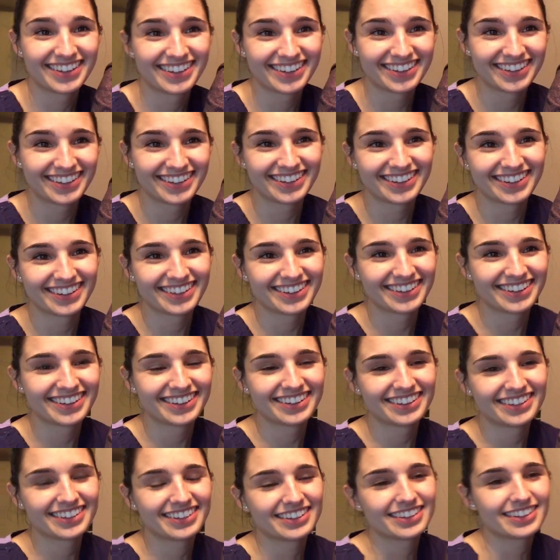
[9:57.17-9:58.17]

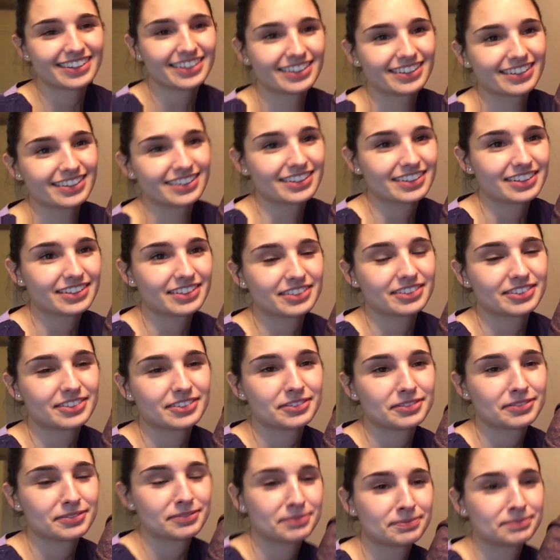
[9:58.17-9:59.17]

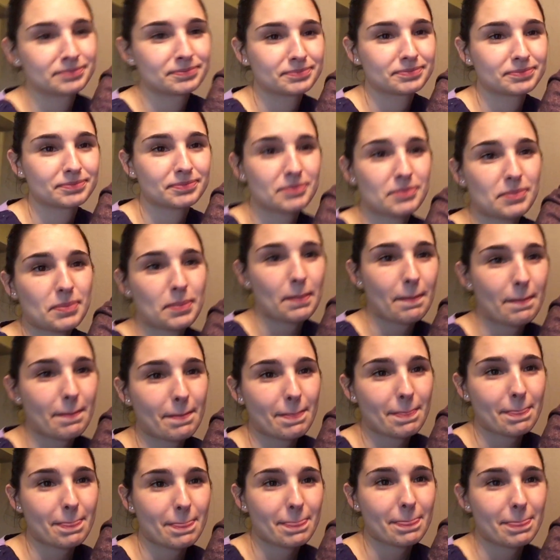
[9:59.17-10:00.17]

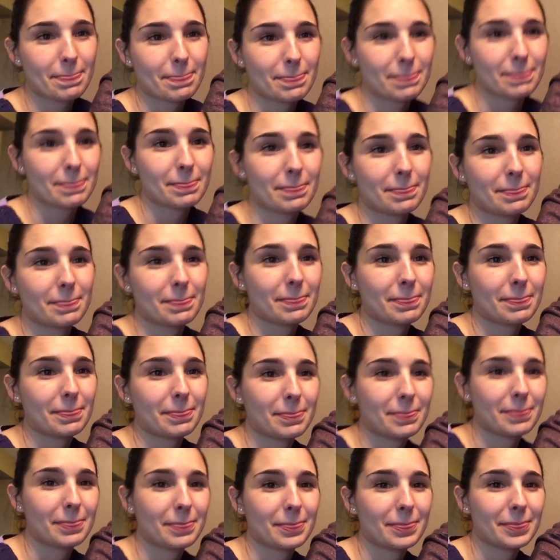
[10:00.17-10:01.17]

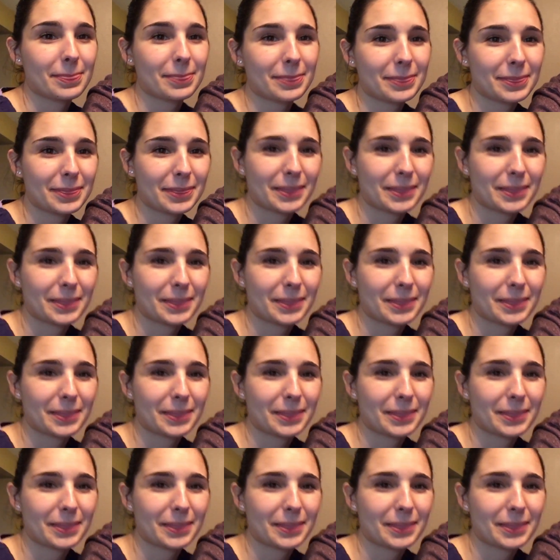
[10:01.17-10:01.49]
This person isn't speaking.